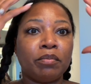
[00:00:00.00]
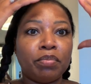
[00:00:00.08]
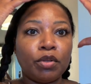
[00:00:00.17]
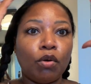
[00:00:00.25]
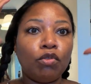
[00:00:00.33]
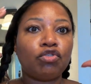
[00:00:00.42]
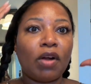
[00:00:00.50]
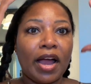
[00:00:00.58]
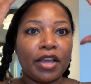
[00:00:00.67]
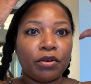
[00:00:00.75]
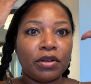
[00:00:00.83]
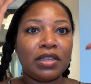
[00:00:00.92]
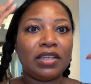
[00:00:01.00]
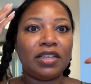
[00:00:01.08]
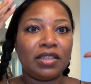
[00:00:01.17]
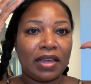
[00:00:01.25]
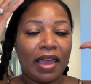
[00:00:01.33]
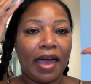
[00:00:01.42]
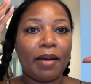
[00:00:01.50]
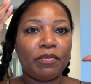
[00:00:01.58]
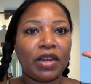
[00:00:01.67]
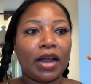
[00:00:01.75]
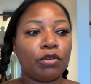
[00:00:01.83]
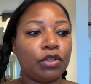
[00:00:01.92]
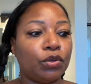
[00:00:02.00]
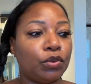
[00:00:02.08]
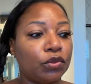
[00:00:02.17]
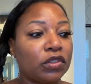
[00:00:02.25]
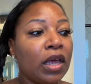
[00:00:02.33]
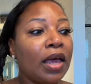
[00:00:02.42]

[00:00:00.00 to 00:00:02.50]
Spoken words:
blow dryer hood cap that I'll use.